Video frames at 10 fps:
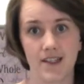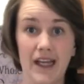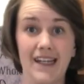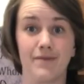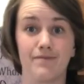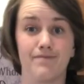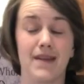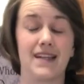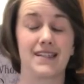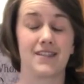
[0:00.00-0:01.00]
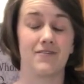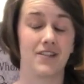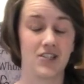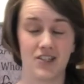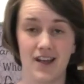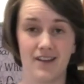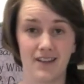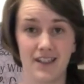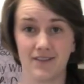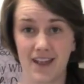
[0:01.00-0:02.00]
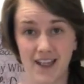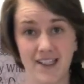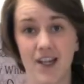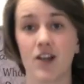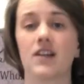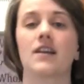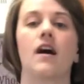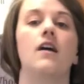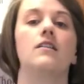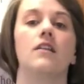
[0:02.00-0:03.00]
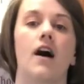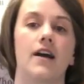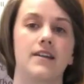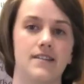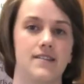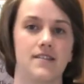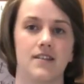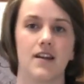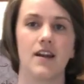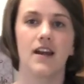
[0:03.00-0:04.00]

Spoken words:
It makes the functionality of cake decorating a lot easier.